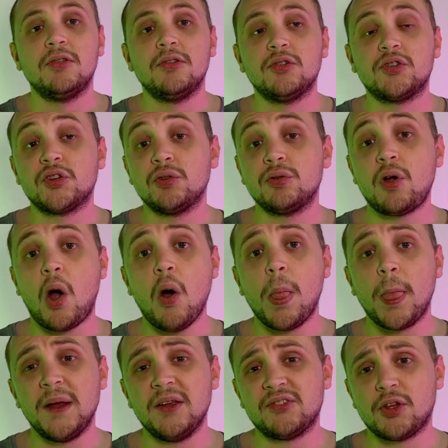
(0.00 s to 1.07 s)
So
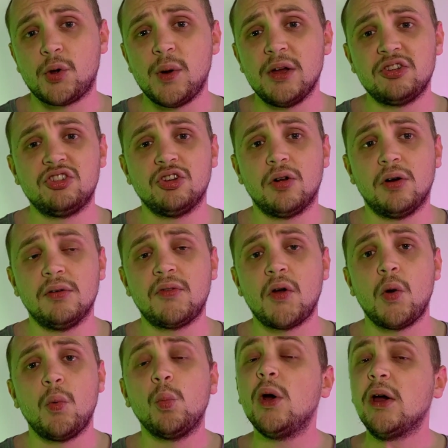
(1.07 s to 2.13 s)
gone is the question of,
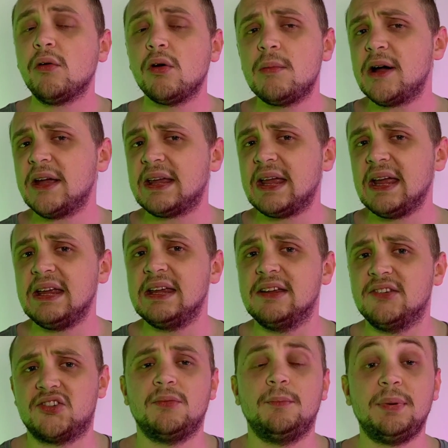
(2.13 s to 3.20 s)
where are my
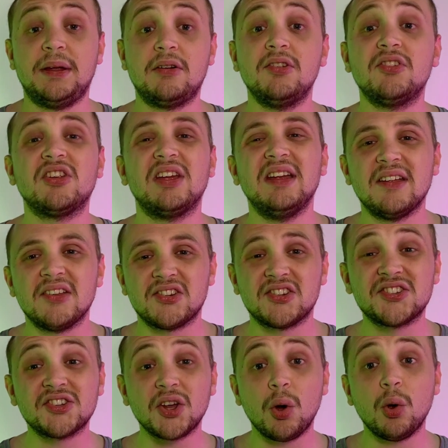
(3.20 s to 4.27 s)
keys? Because it's
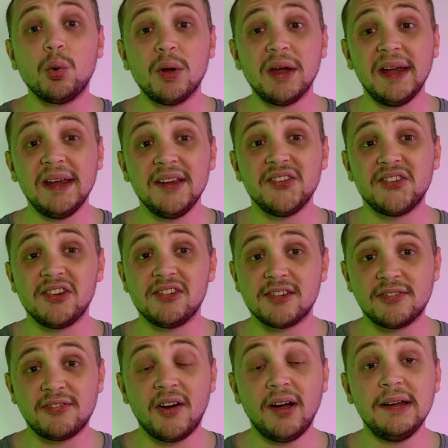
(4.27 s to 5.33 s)
so easy to
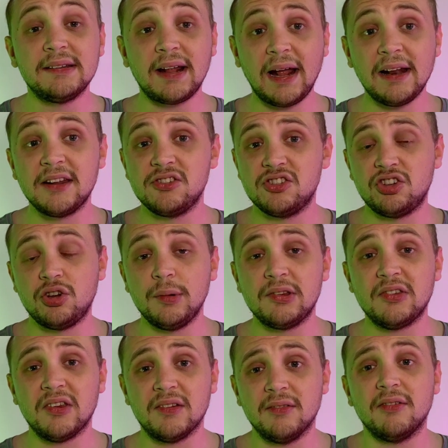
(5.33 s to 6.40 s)
find and
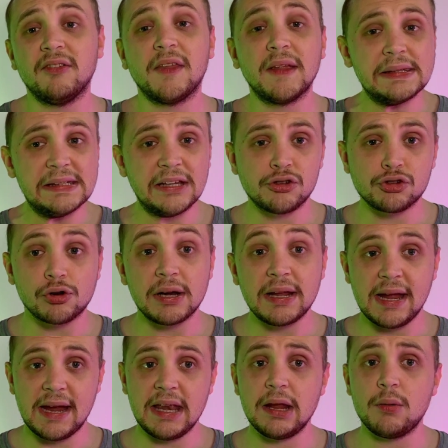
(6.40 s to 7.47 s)
intuitive that literally
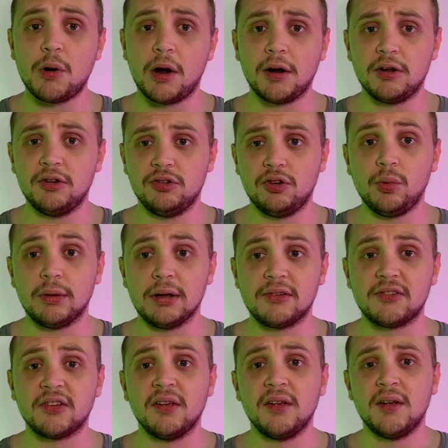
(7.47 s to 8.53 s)
anyone can do
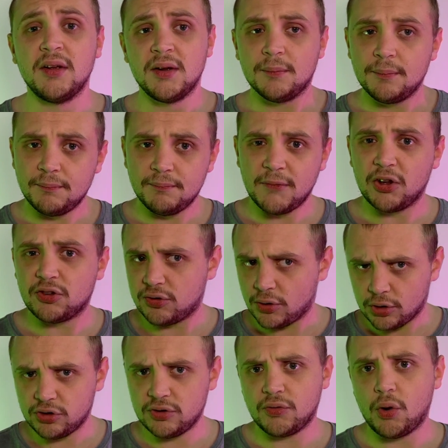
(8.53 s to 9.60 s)
it, as long
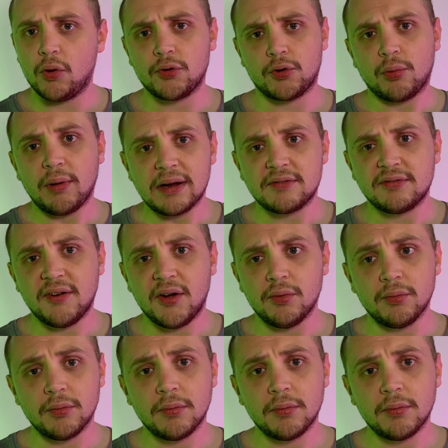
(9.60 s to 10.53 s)
as you've got the correct phone.